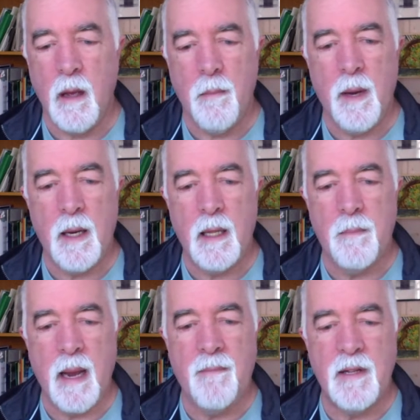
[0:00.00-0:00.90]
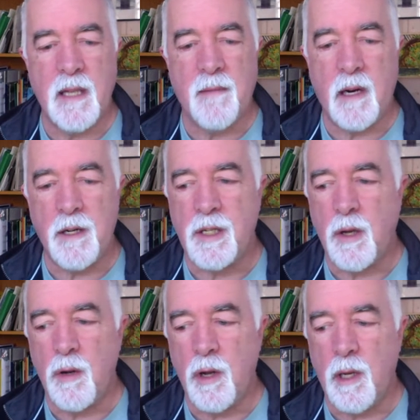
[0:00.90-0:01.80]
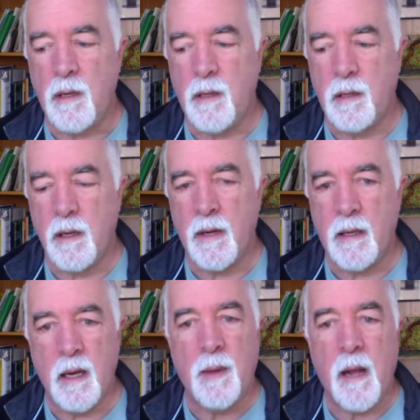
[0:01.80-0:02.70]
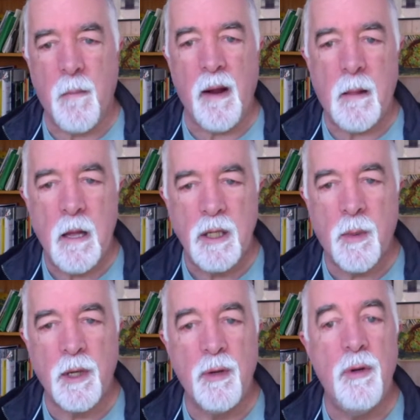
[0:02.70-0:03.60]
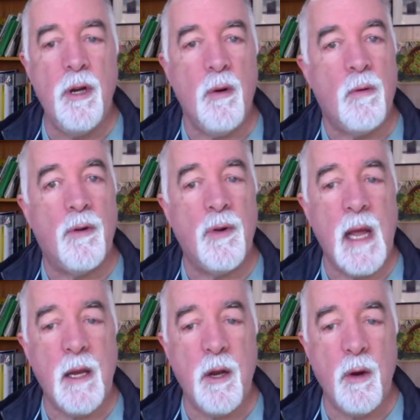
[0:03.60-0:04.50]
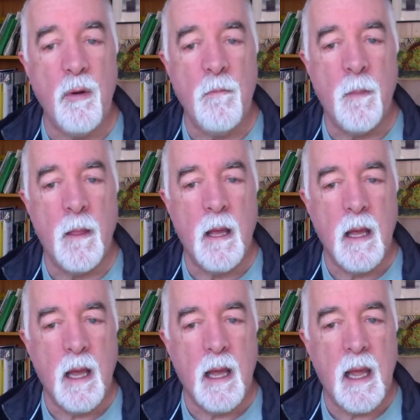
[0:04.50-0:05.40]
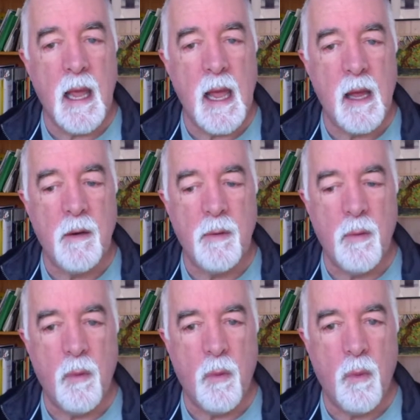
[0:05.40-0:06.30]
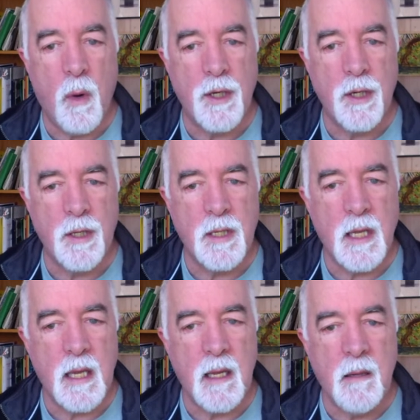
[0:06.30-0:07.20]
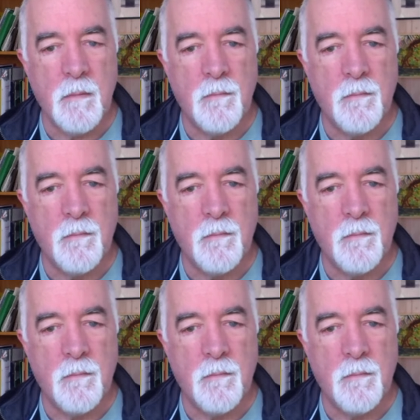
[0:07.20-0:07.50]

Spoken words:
But the benefits of it are so good. All right, here we go. All right, so we're going to do new, create new. And what you'll see